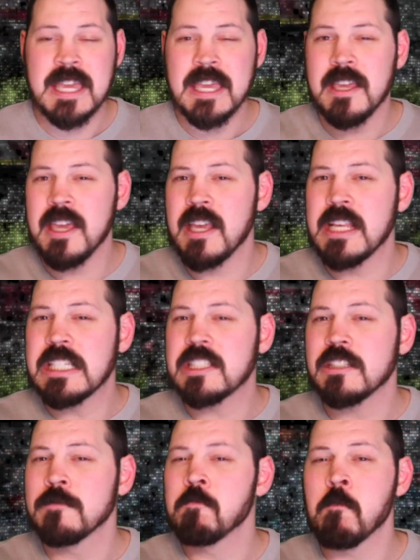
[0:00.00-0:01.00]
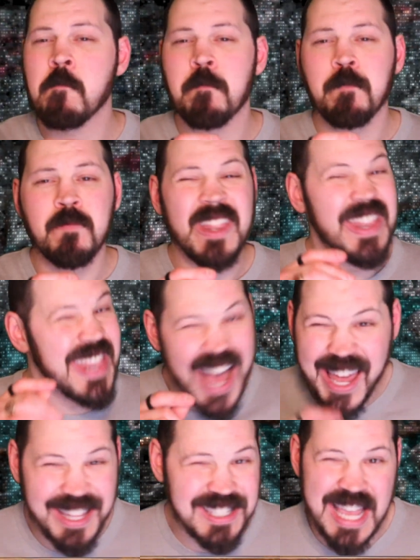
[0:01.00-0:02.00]
He's
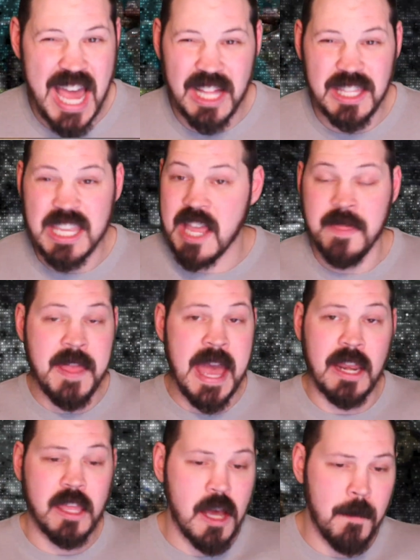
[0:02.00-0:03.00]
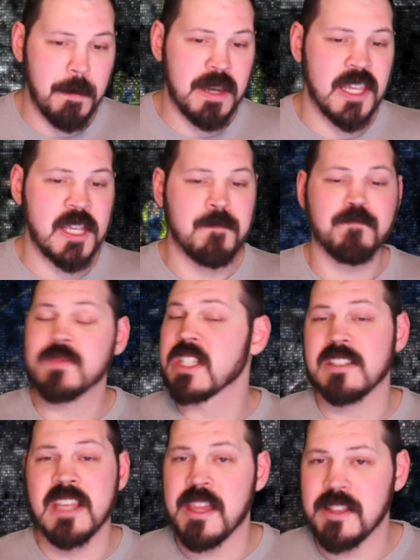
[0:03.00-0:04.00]
not exactly in that company, to
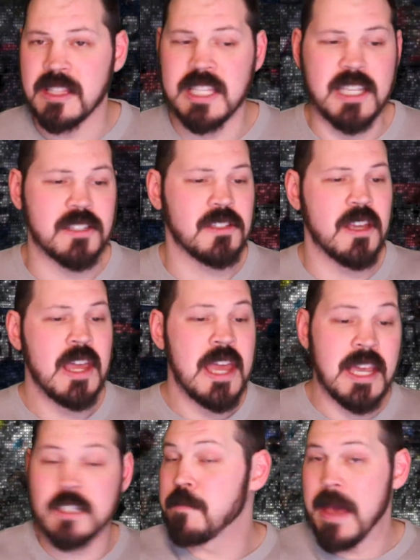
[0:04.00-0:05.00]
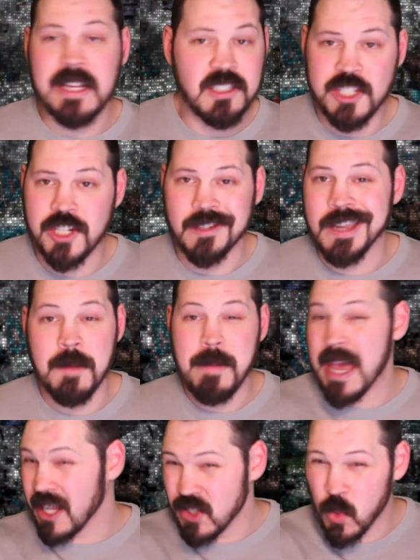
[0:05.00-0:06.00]
say the least. His best year came
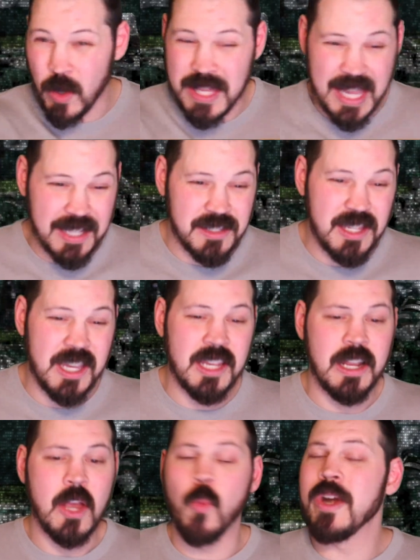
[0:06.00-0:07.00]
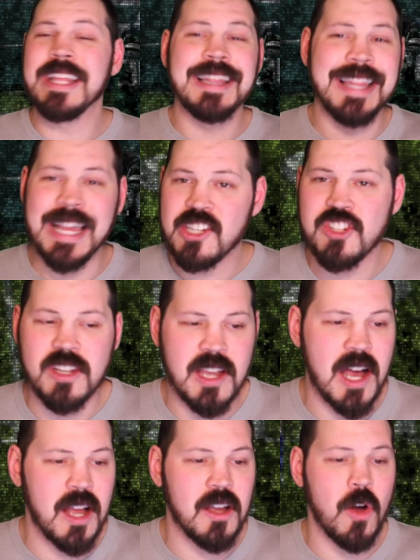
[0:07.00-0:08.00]
back in 2018 when he led
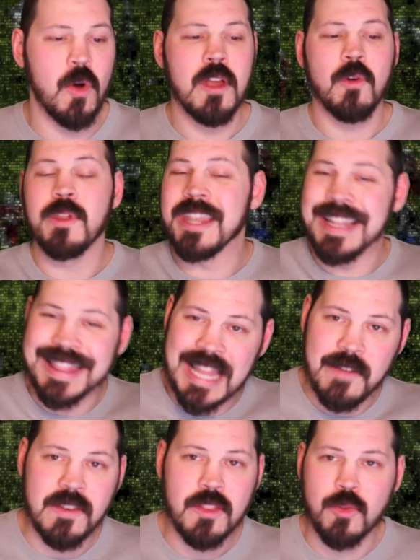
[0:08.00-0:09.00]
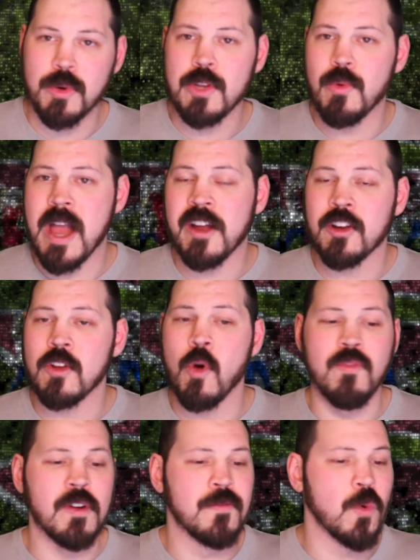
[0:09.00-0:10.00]
Chicago with an 11-3 record
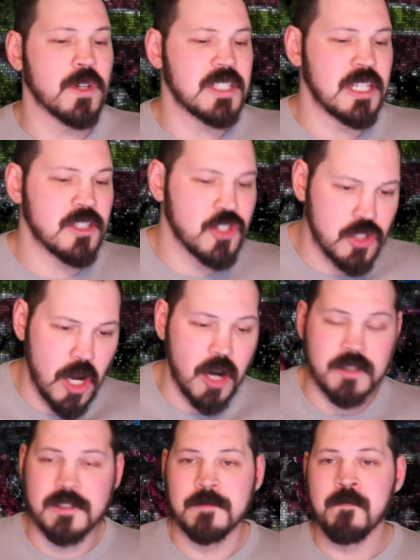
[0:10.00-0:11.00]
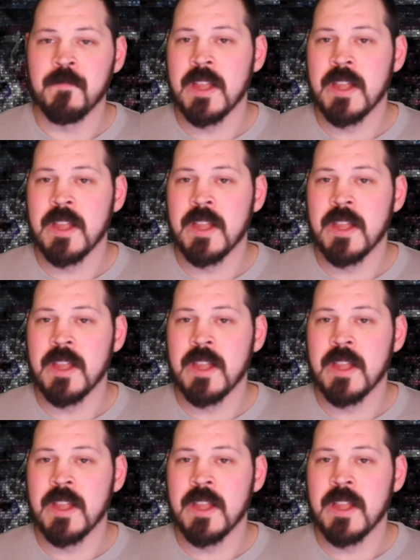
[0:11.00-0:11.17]
over 14 starts.